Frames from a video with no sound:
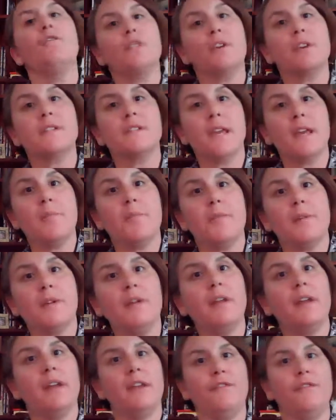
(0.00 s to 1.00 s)
For
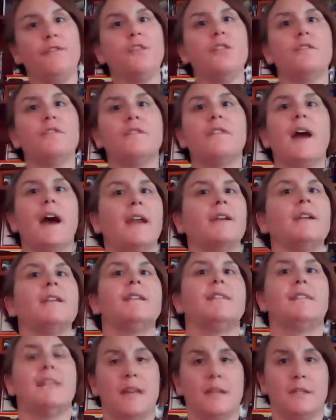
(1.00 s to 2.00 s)
example, if you've got an
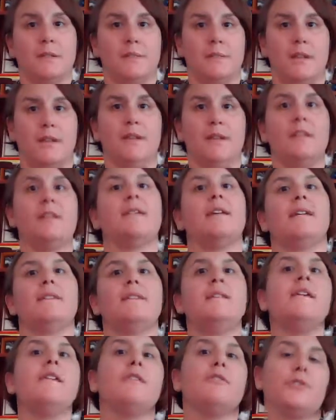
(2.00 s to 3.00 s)
assessment that
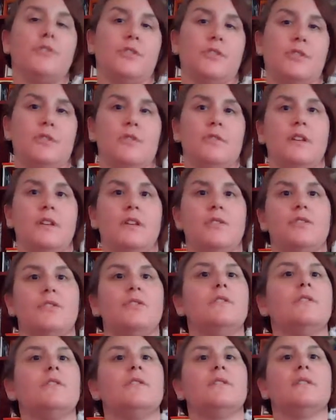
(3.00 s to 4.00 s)
tells you that a
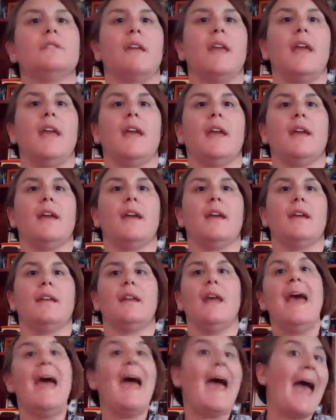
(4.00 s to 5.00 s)
student
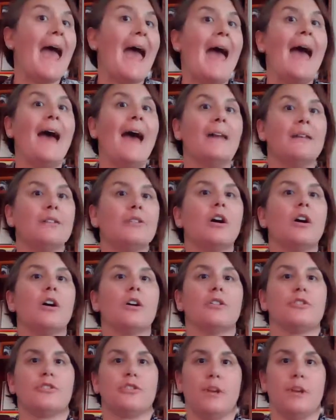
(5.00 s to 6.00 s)
can add
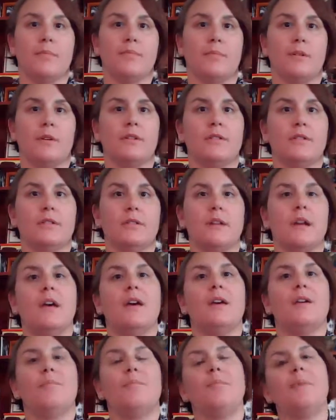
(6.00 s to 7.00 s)
large numbers,
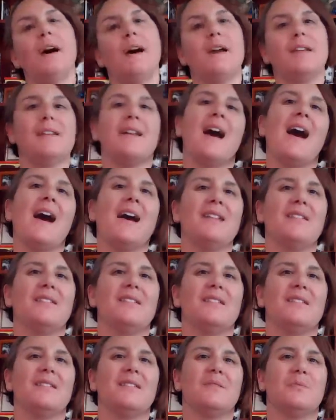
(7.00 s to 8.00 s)
but not
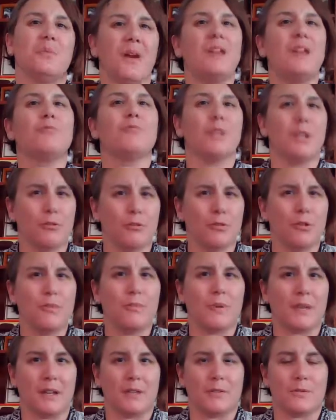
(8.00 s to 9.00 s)
when
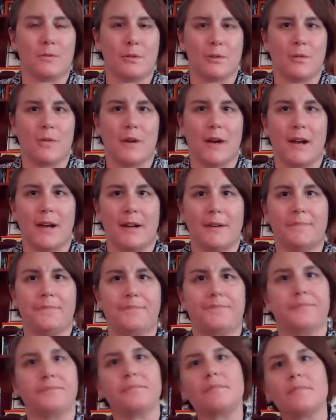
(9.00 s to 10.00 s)
regrouping is required,
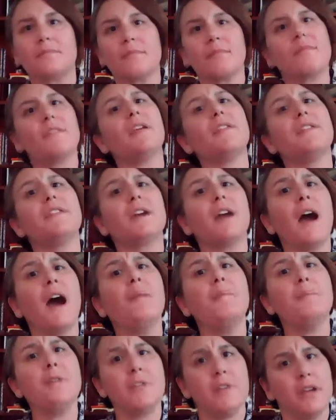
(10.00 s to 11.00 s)
the
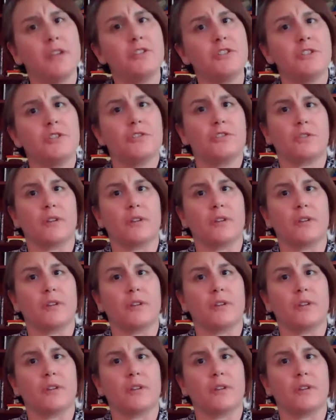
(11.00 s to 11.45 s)
computation